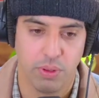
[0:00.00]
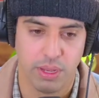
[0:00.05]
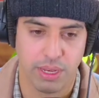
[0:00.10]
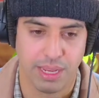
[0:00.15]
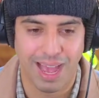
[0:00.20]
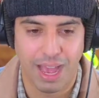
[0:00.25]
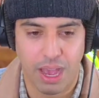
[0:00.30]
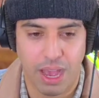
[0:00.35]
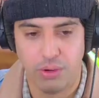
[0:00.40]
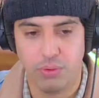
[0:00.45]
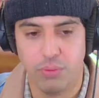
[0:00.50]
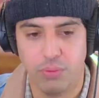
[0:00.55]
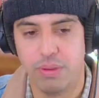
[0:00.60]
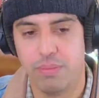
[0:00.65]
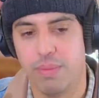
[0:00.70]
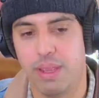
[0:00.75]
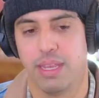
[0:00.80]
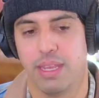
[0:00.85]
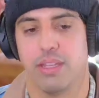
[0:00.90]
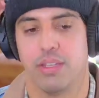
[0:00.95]
Like, how do we
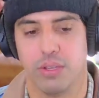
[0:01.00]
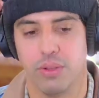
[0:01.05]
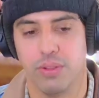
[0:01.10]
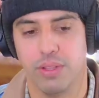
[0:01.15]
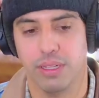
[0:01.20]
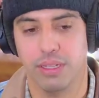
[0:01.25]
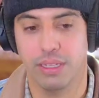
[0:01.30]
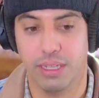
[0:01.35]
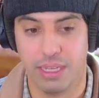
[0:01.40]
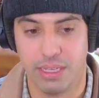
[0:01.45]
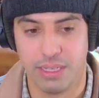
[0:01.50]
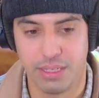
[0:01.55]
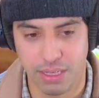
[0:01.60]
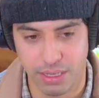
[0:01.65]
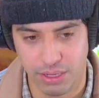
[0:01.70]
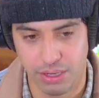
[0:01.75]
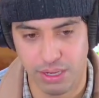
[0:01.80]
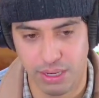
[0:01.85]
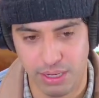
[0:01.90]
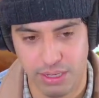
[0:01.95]
make it so the
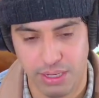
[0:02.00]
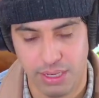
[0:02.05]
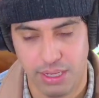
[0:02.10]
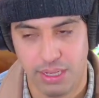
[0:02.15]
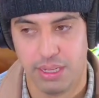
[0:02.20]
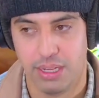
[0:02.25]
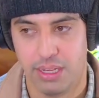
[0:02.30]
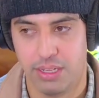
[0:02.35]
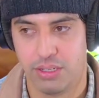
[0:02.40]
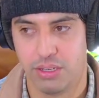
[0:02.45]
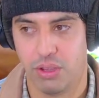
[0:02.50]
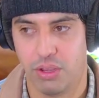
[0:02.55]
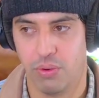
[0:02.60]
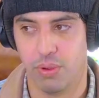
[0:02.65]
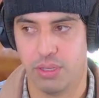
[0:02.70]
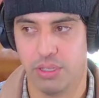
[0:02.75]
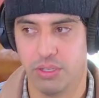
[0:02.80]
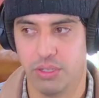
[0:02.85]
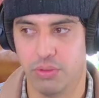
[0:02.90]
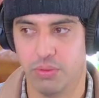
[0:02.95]
listener is
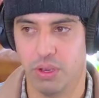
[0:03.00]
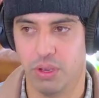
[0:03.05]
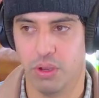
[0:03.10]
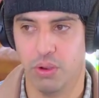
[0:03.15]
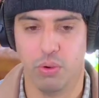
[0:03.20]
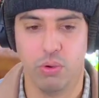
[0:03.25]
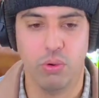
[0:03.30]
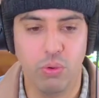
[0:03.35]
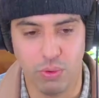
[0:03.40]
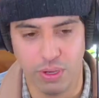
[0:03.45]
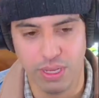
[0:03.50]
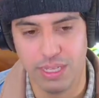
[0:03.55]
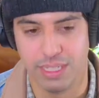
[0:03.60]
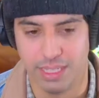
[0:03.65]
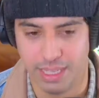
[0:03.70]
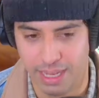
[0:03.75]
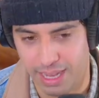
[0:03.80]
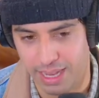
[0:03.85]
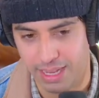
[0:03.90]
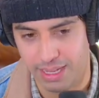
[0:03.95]
going to go, who
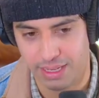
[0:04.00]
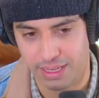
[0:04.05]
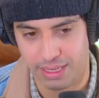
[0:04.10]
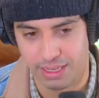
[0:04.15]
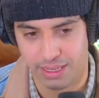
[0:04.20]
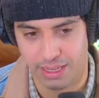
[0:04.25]
is that?